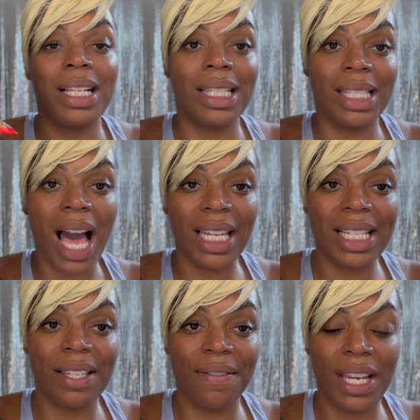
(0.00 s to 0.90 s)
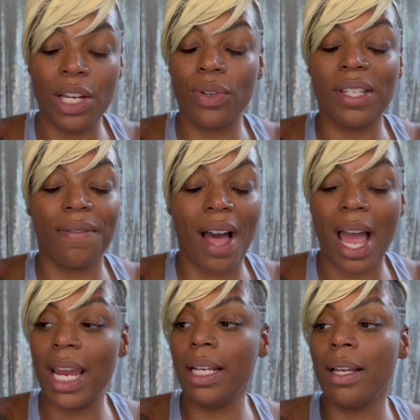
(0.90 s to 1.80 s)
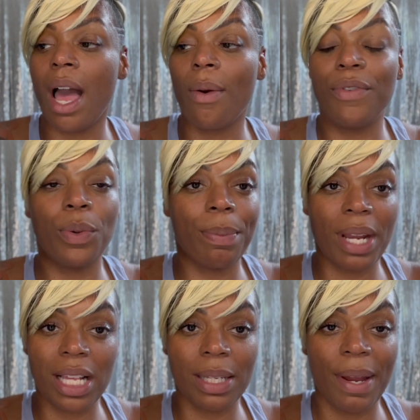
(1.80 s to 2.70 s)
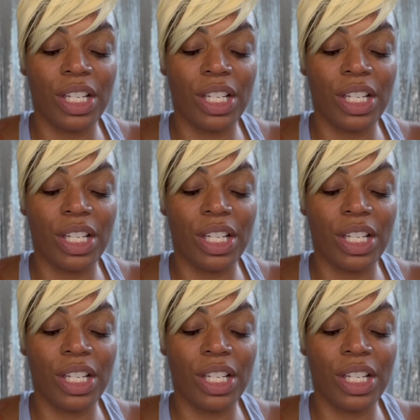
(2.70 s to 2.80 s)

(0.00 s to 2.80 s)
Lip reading: Dahlia Divin or Divine, however you want to pronounce it, by